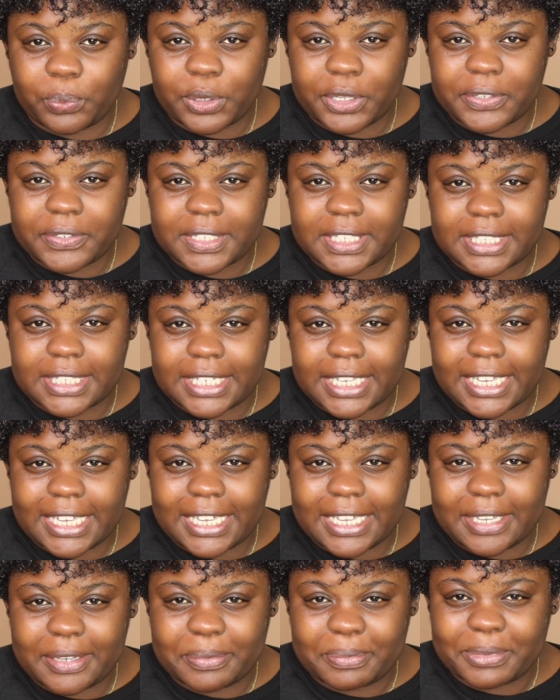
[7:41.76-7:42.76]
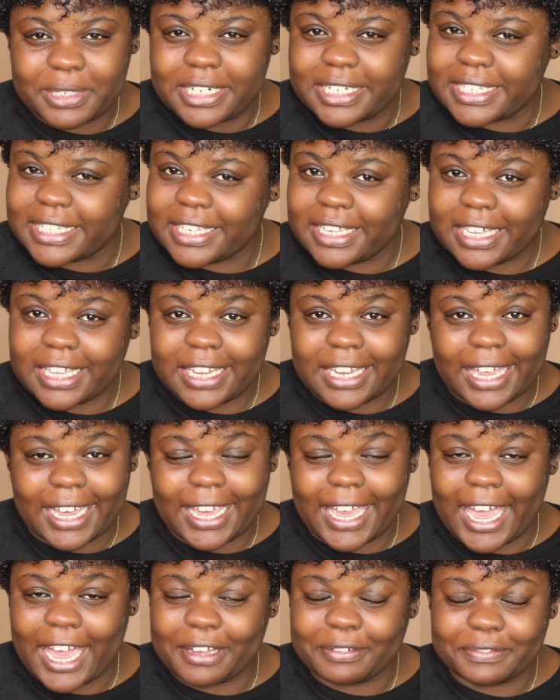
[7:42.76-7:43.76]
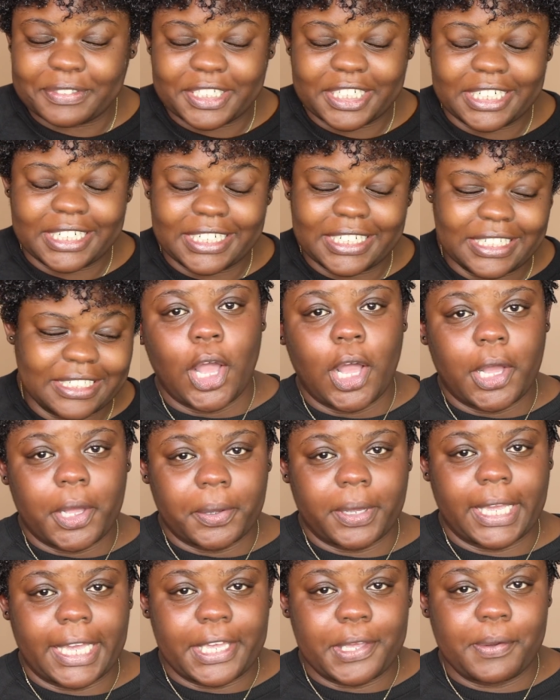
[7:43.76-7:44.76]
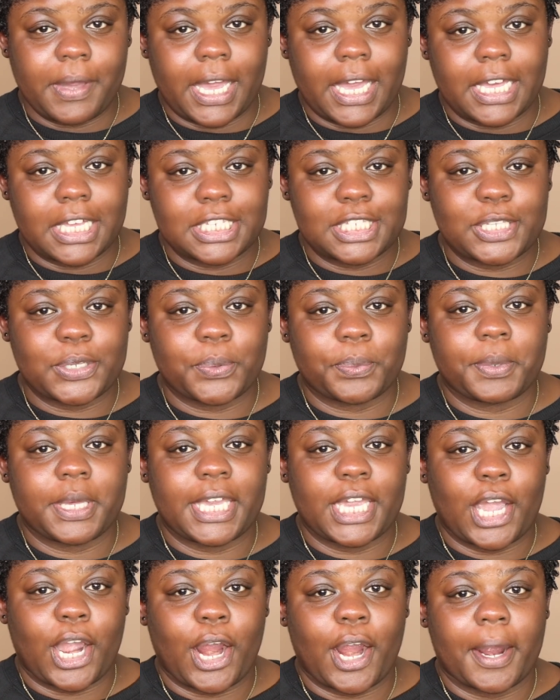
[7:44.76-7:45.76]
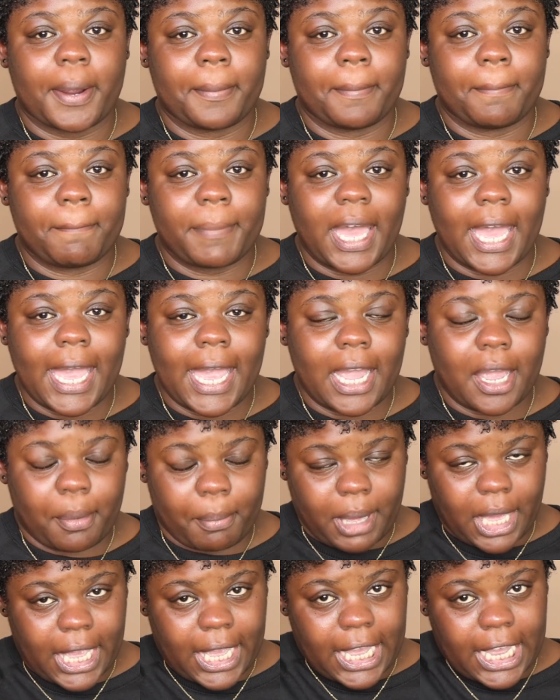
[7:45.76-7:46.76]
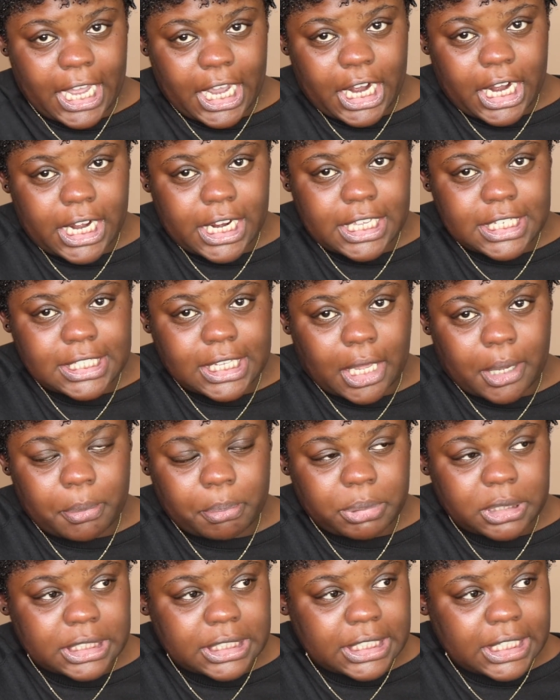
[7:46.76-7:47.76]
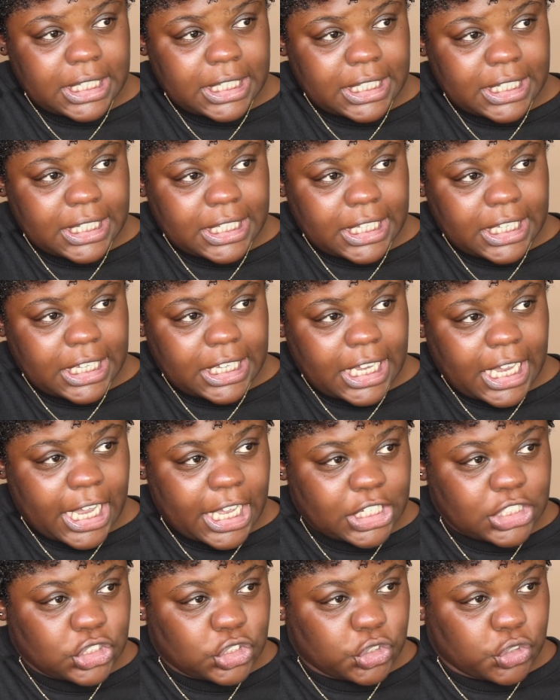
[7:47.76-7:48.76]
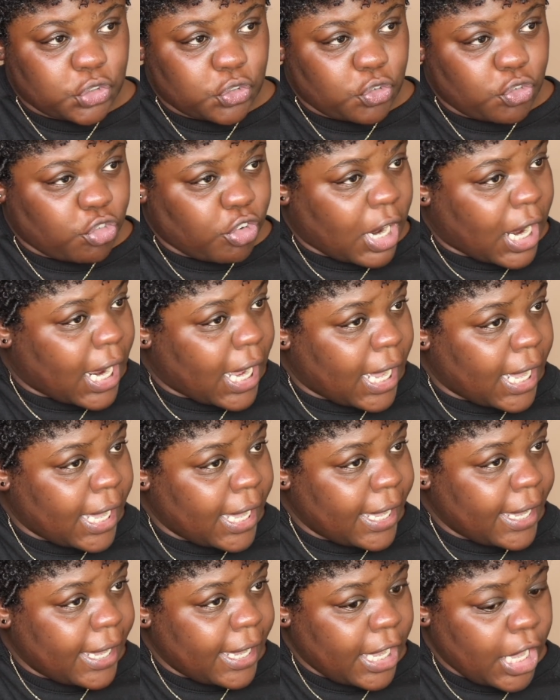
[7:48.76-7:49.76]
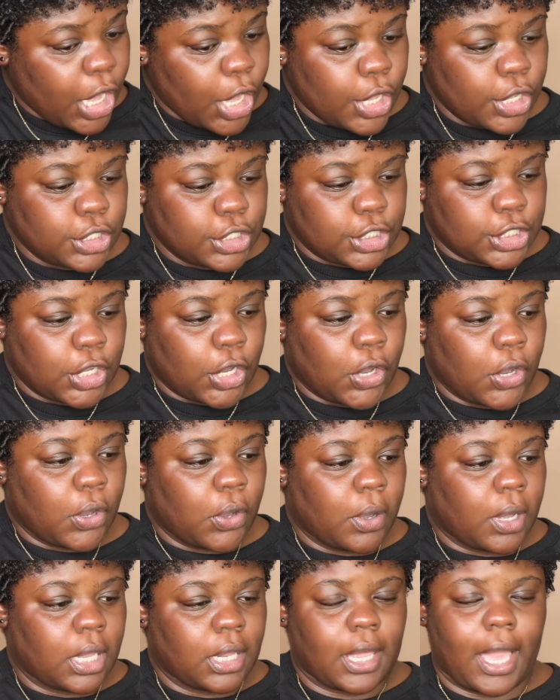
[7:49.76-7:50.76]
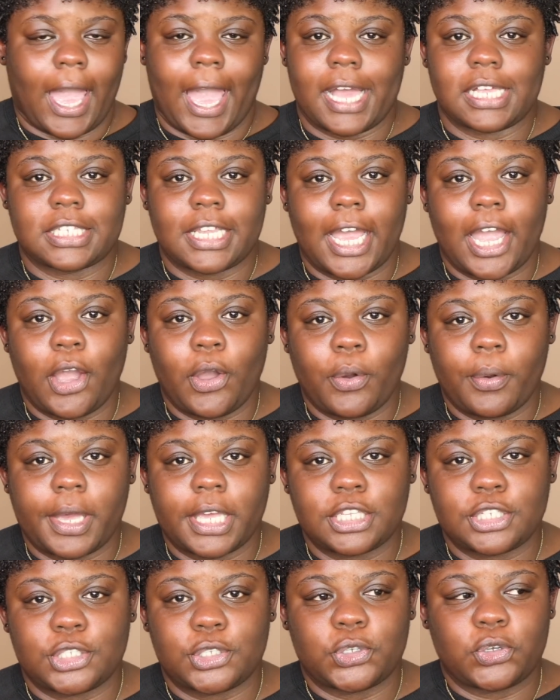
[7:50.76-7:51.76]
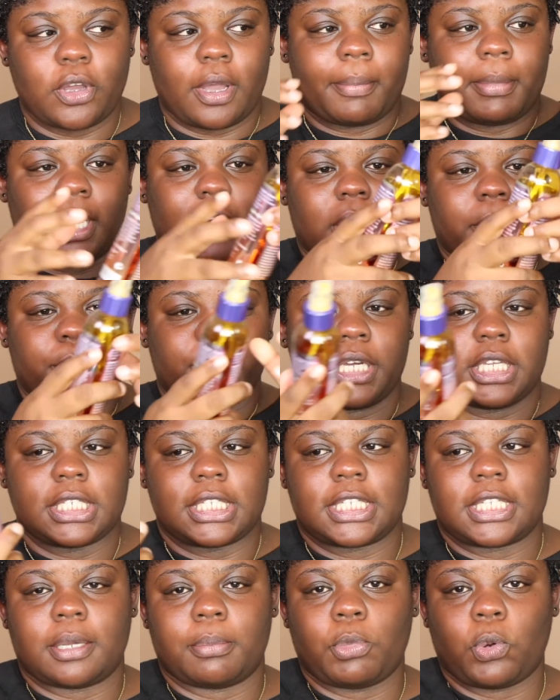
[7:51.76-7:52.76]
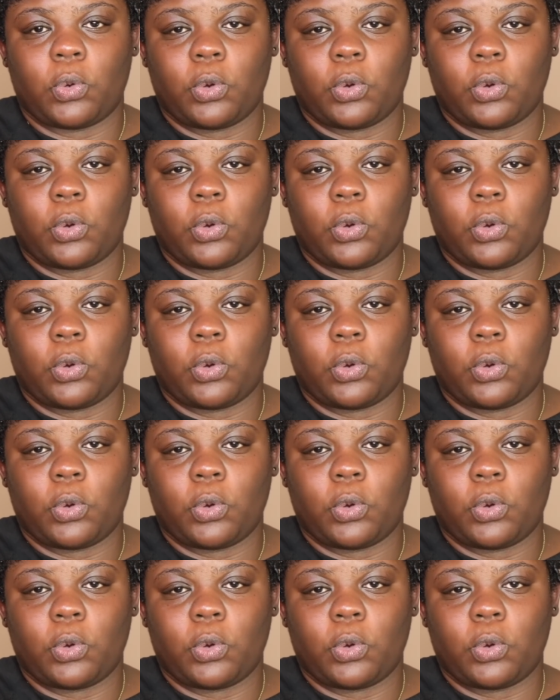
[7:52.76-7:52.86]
we'll see what it's looking like after. Okay, you guys, so we are back. My hair is completely dry. So as I always do, I'm gonna put some